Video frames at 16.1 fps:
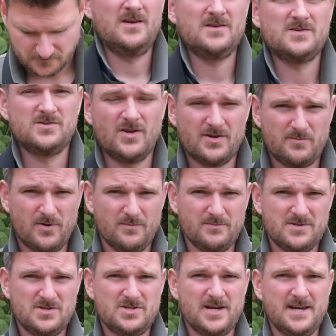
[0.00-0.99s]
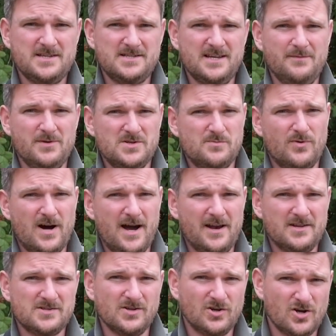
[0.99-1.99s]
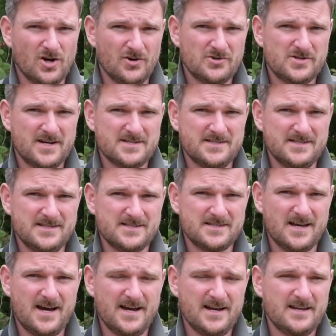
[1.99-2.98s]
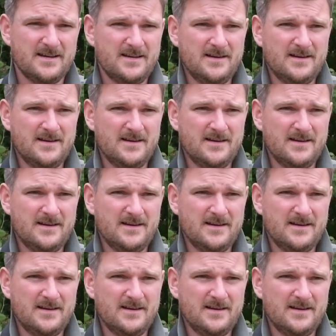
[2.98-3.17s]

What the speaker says: It's not a problem to change the image brightness and contrast inside.